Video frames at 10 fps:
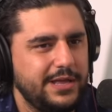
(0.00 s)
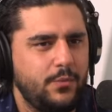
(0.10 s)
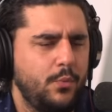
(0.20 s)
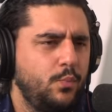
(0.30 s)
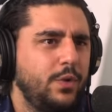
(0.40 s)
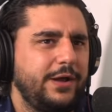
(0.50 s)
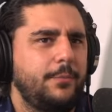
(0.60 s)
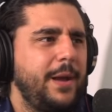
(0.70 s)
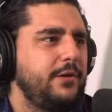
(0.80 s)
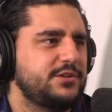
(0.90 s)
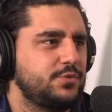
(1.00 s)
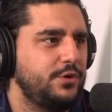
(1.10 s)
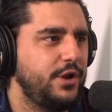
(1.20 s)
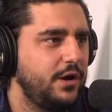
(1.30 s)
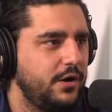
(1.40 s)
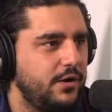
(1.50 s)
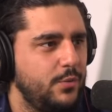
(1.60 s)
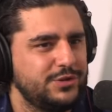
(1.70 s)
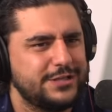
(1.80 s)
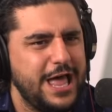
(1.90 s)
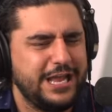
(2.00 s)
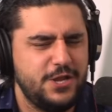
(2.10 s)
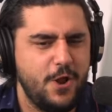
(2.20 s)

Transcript: Like when like our parents were nah, younger, it was like is.